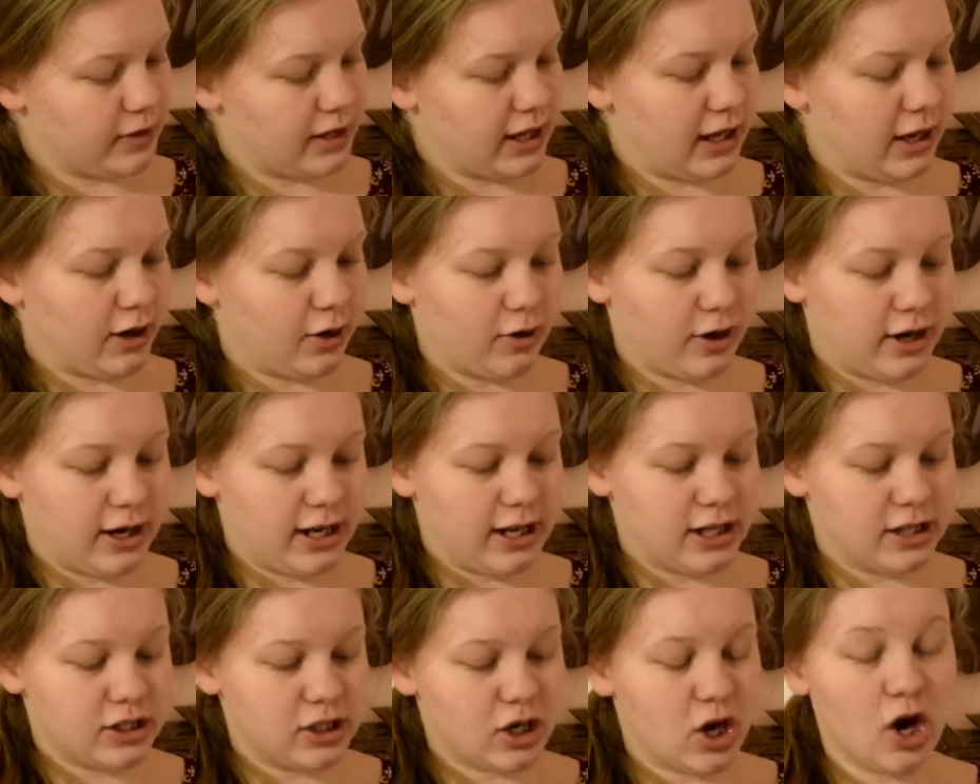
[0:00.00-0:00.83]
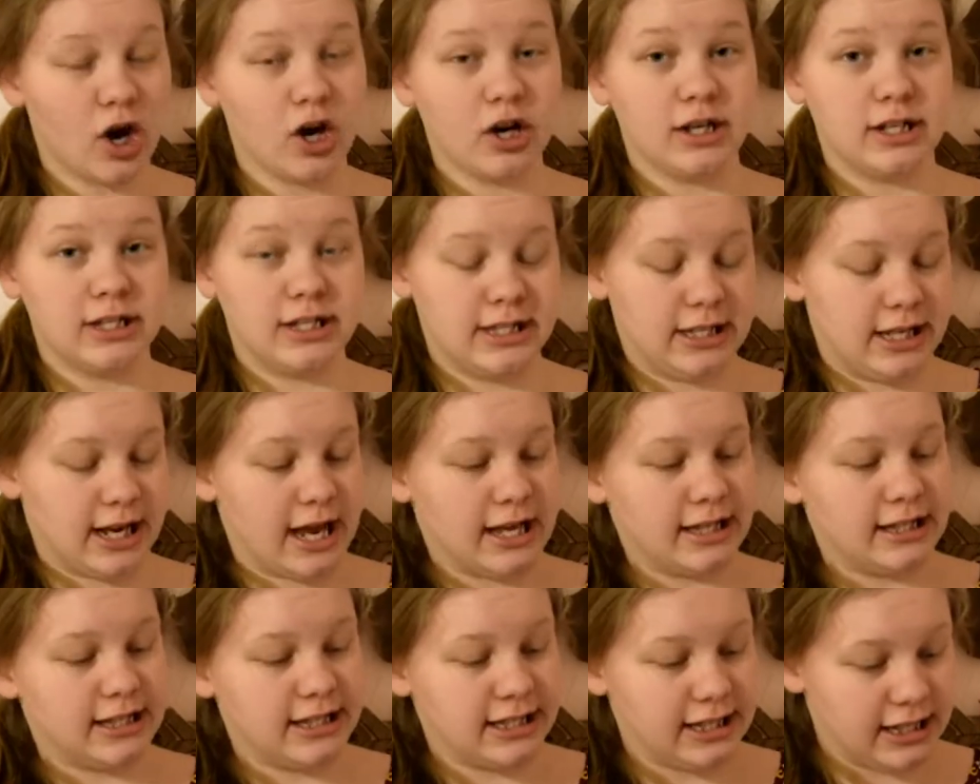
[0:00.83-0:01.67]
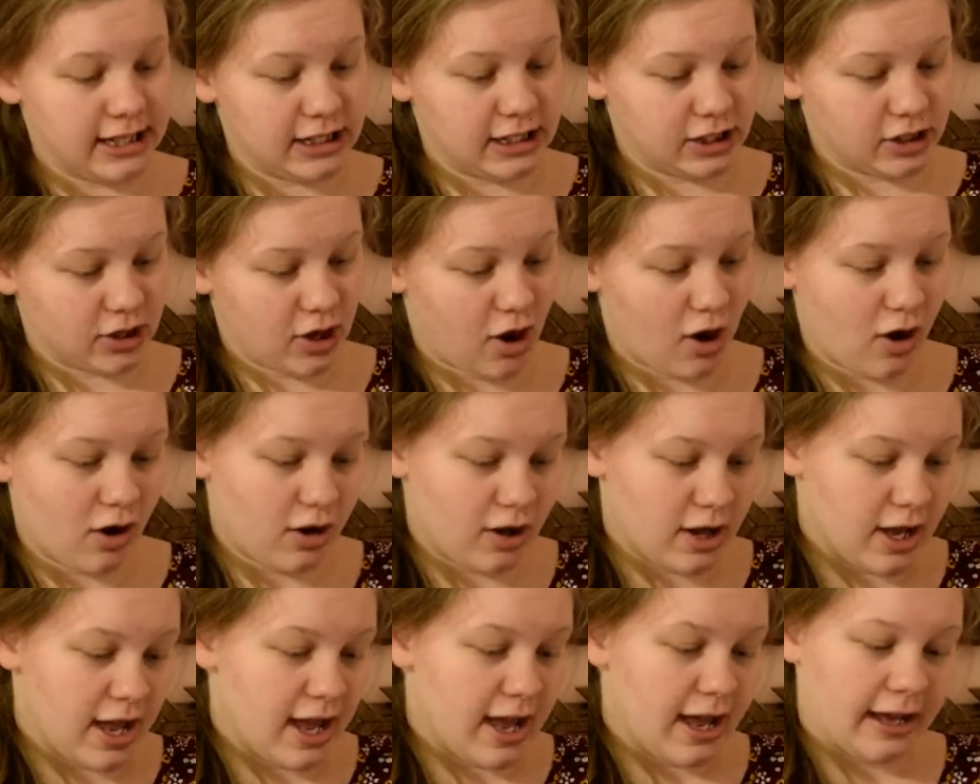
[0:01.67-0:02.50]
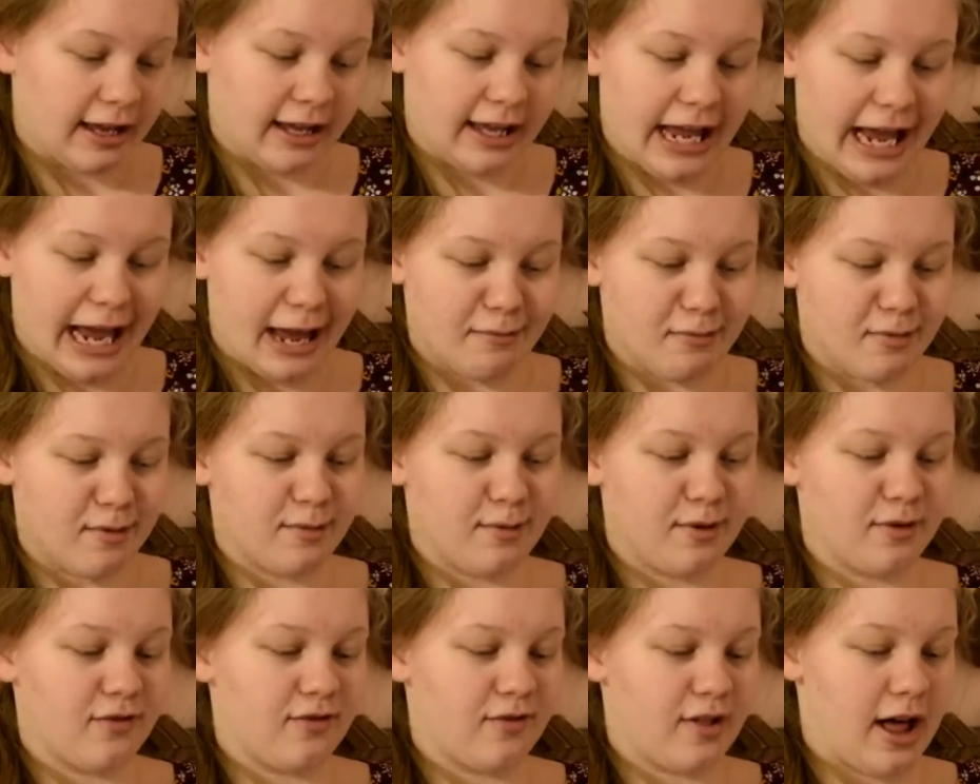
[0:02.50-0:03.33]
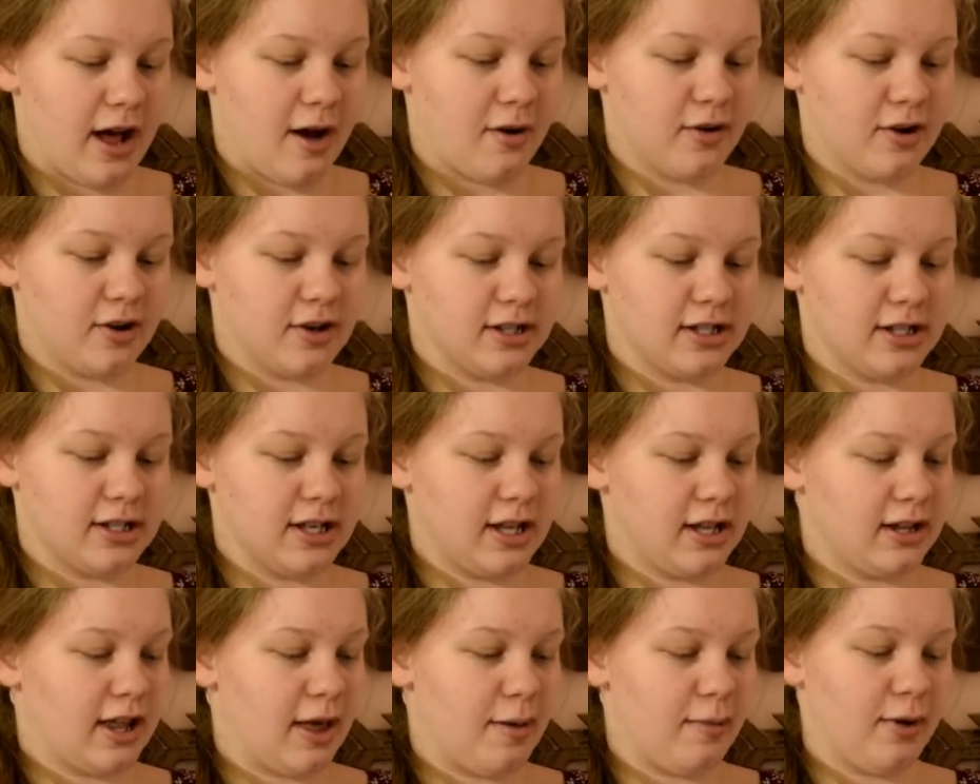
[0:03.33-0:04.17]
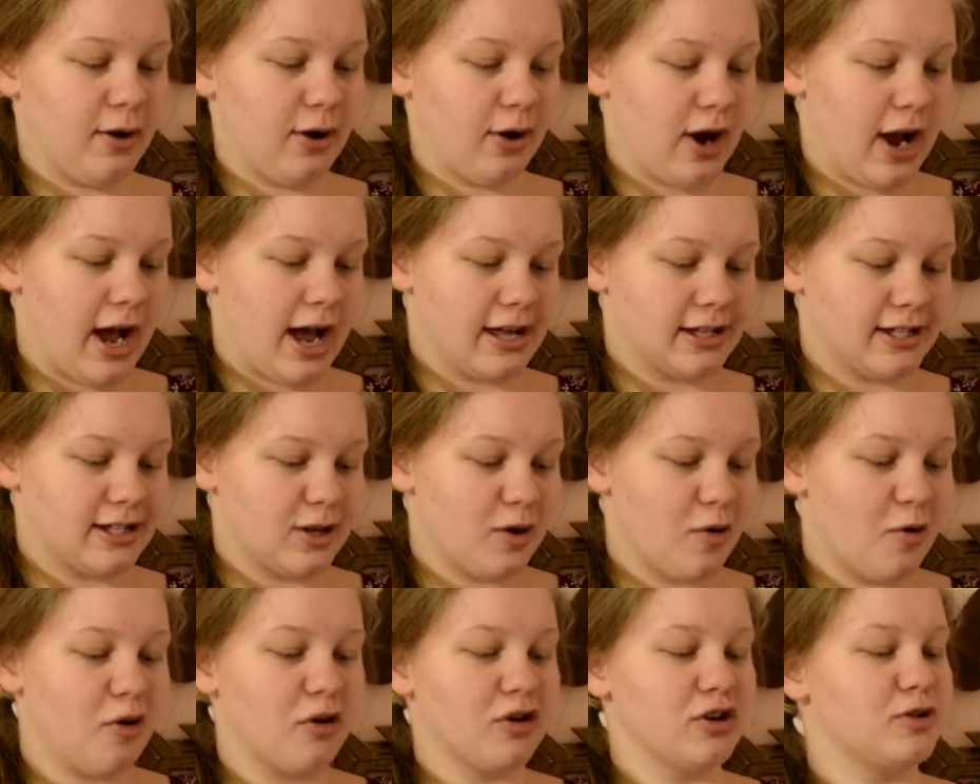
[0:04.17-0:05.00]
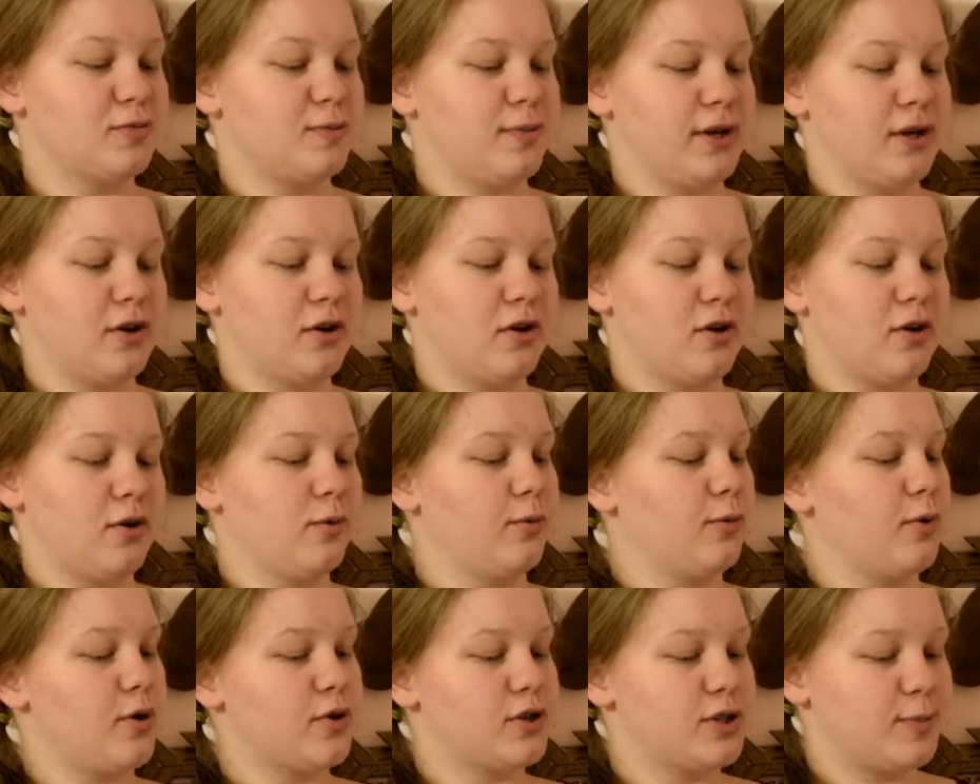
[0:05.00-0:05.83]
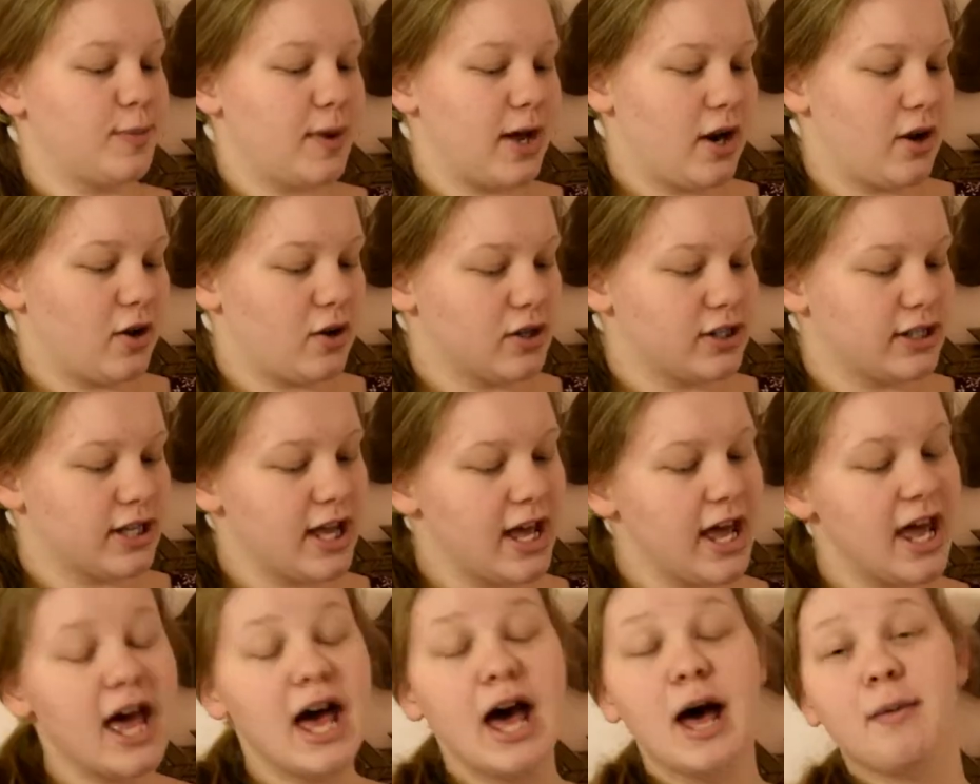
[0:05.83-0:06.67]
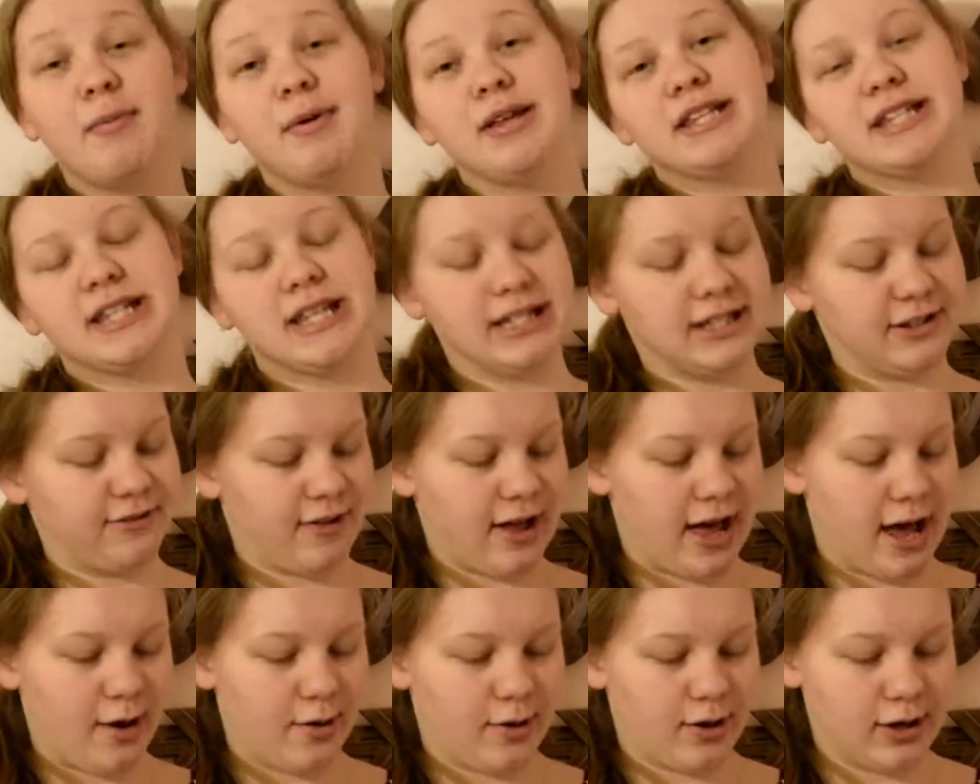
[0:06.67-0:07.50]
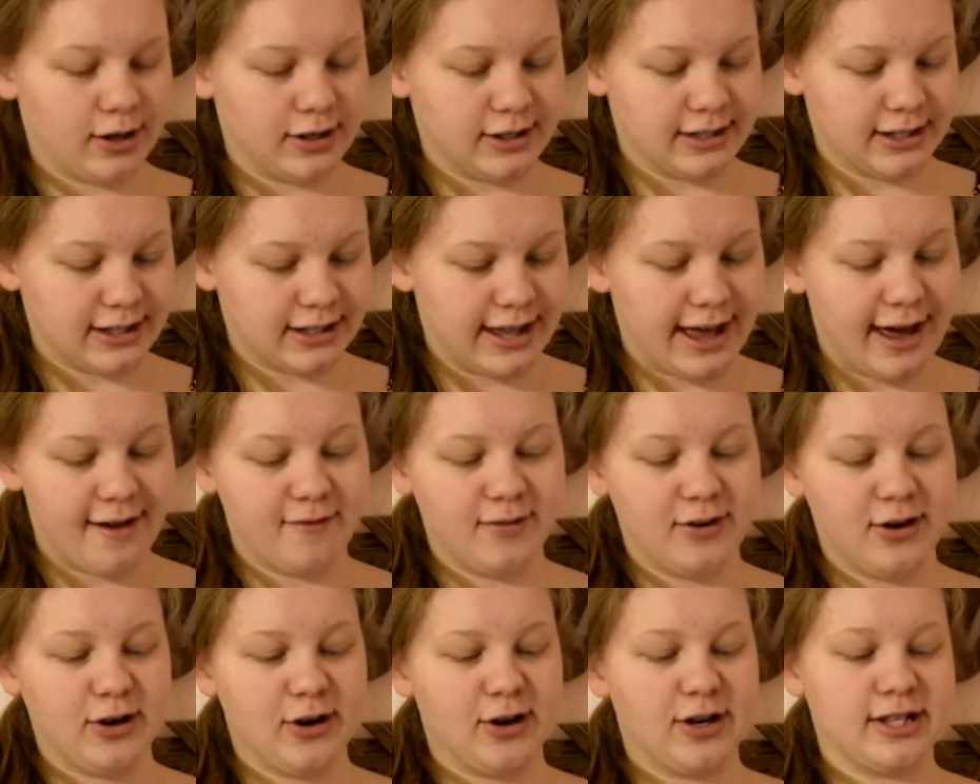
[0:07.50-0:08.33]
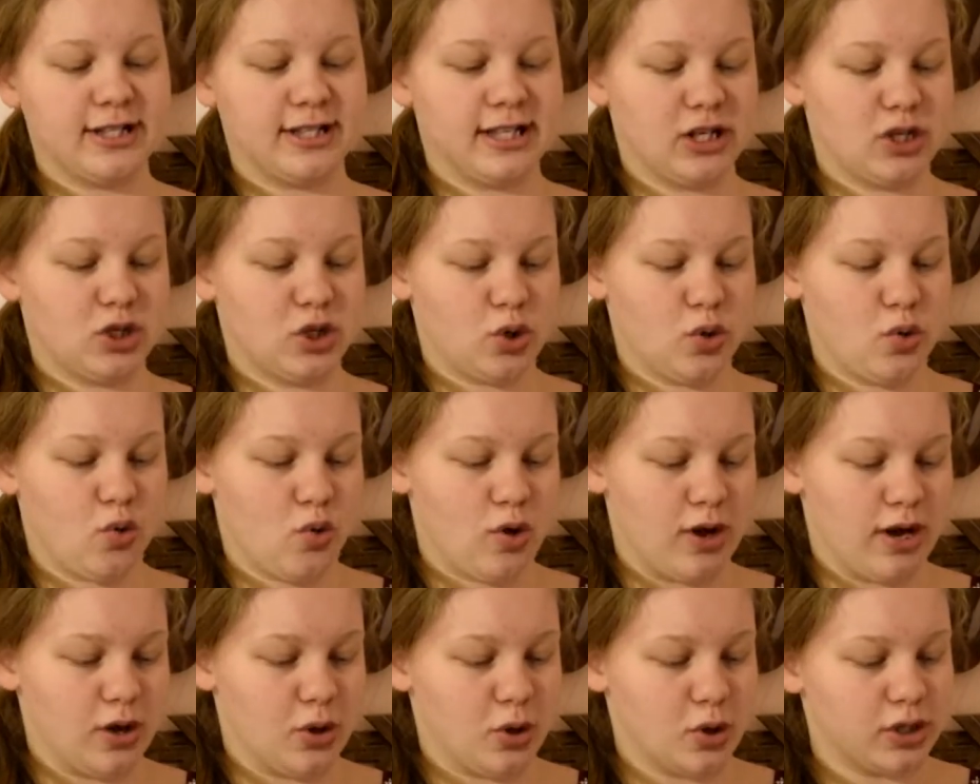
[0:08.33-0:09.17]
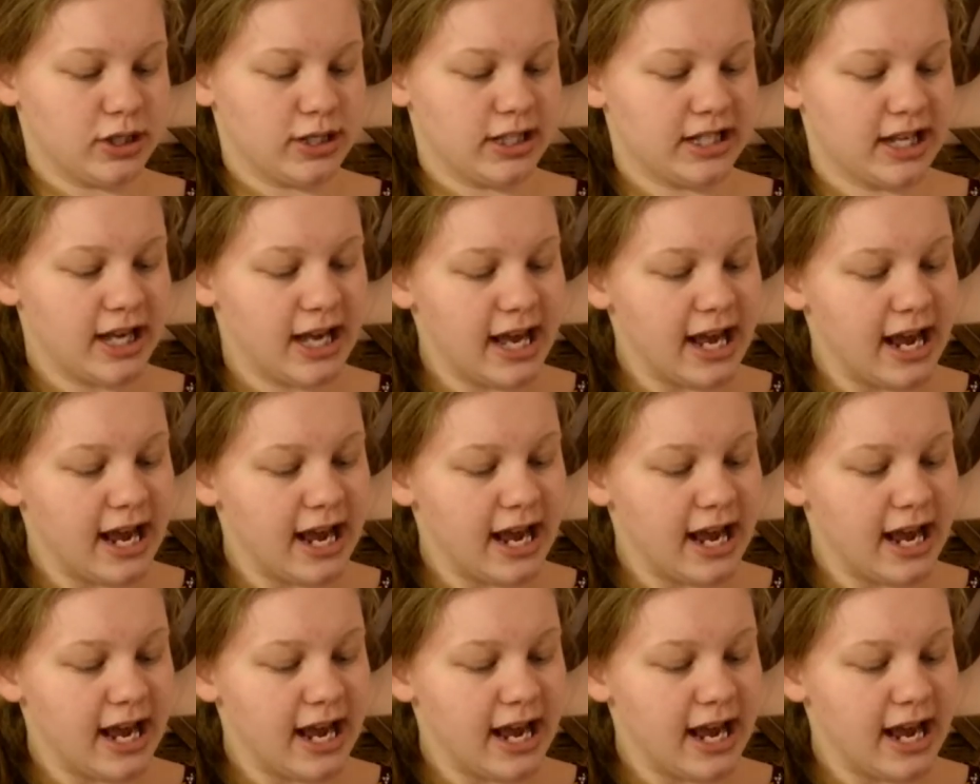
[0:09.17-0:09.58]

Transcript: The ingredients are dead sea salt, chamomile flowers, lemongrass, orange peel, rose petals, hibiscus flowers, lavender essential oils.